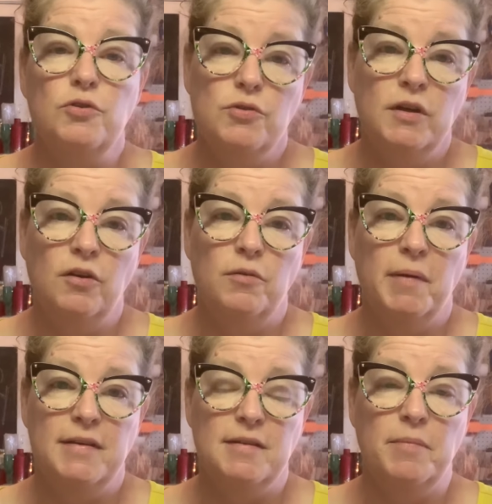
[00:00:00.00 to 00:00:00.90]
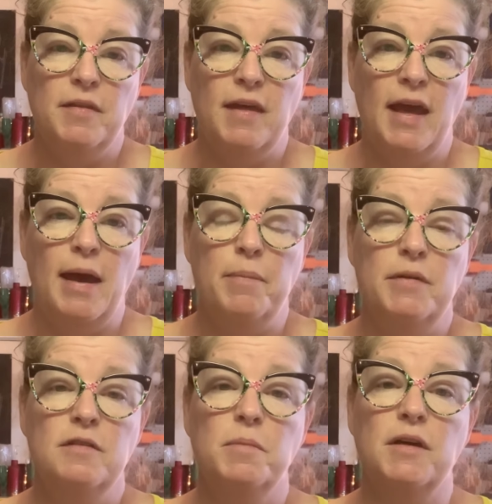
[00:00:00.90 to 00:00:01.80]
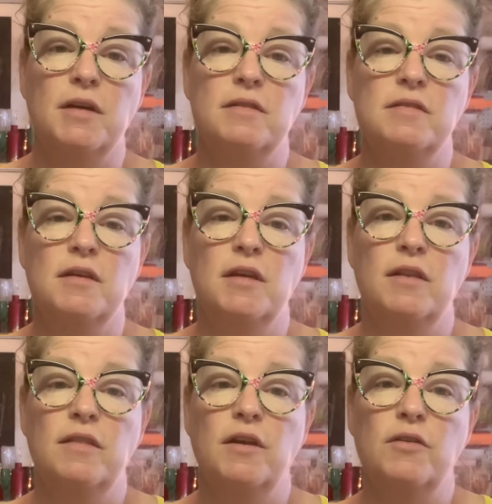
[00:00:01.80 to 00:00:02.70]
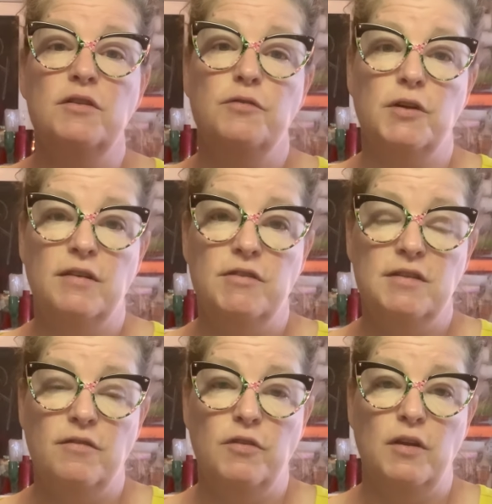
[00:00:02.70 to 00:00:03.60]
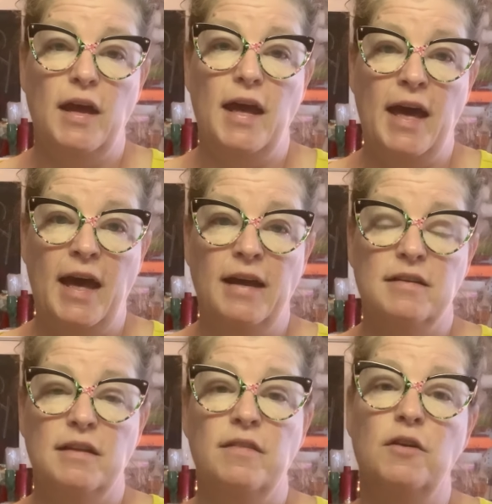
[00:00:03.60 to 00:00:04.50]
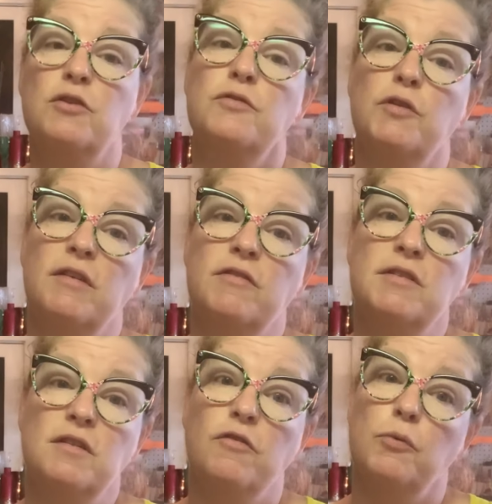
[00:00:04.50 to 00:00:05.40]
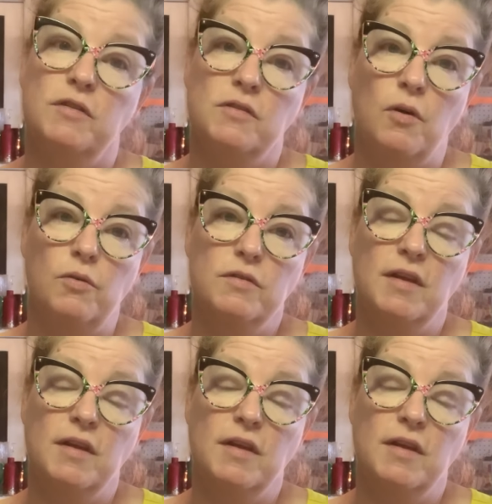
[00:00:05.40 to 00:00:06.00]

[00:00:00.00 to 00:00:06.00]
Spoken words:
triggered by something that happens, because there is forgiveness of the act and there is forgiveness of the results.